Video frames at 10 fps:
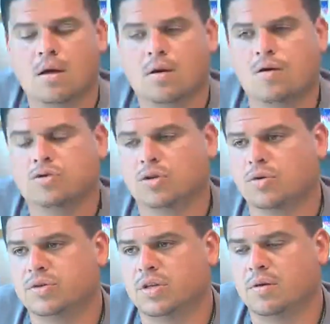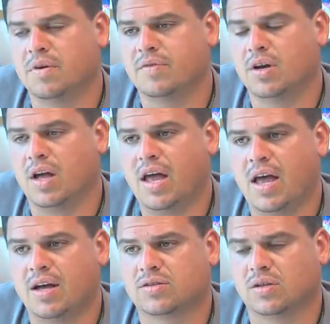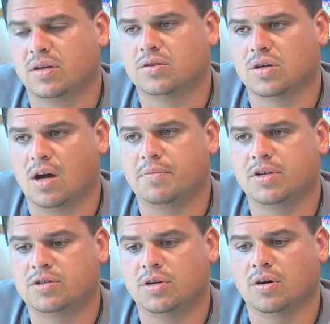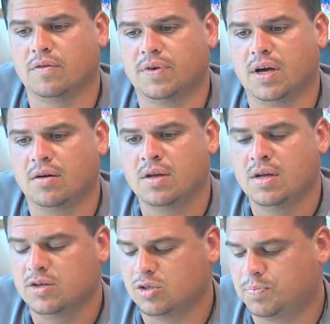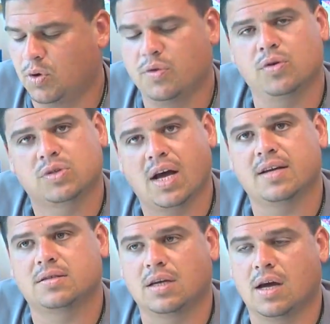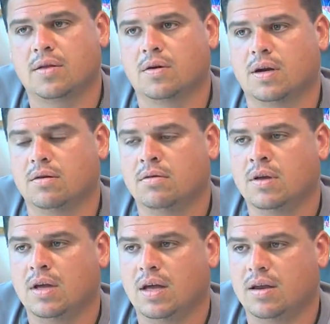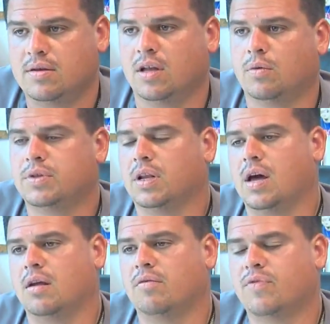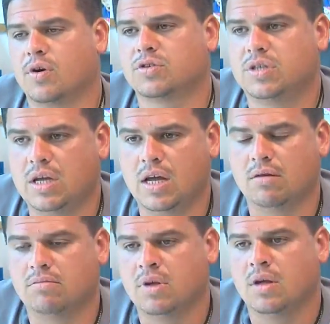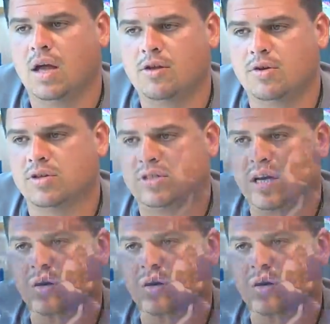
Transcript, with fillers: Coach Lewis and them have done an excellent job this year of uh, just pulling those guys together and, and dealing with a lot of adversity. And, and you can see